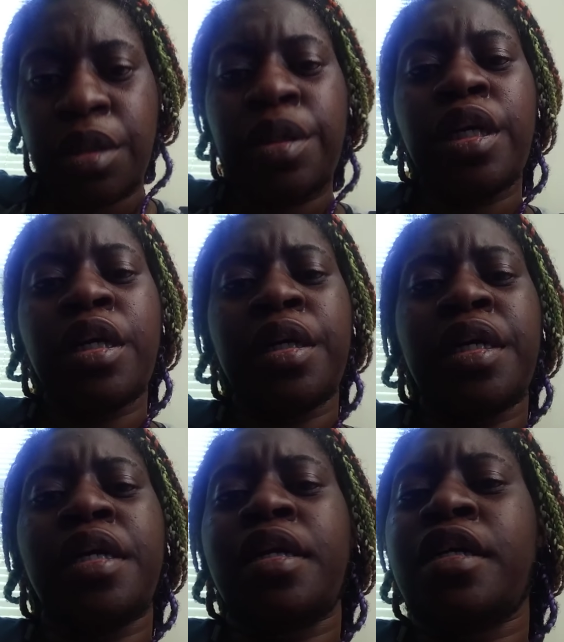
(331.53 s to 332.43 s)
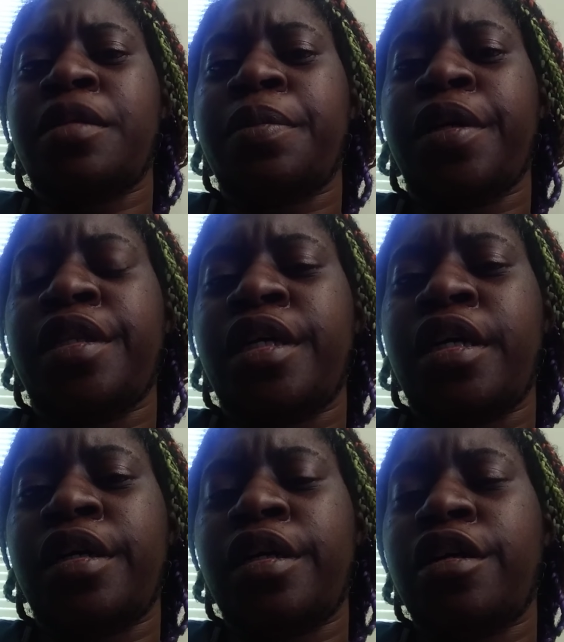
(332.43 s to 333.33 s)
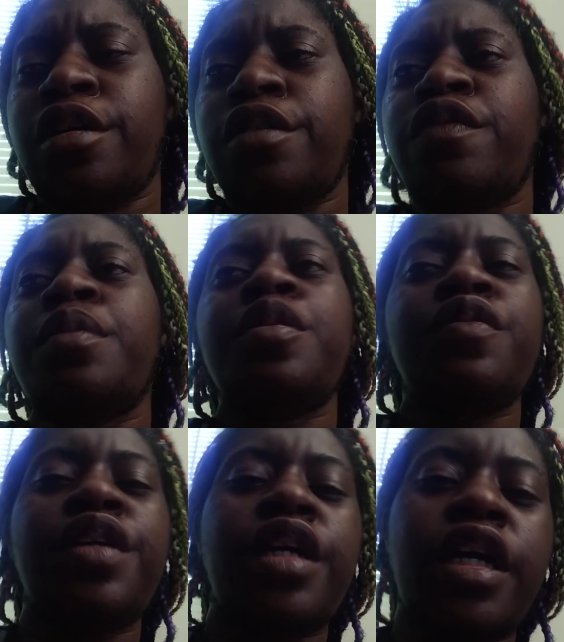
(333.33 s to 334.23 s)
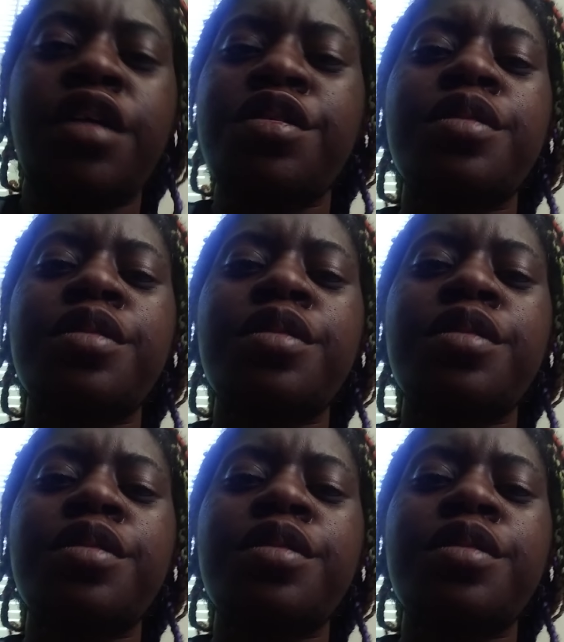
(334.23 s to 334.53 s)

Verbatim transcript: Oh yeah, and I sprayed that uh remove your hair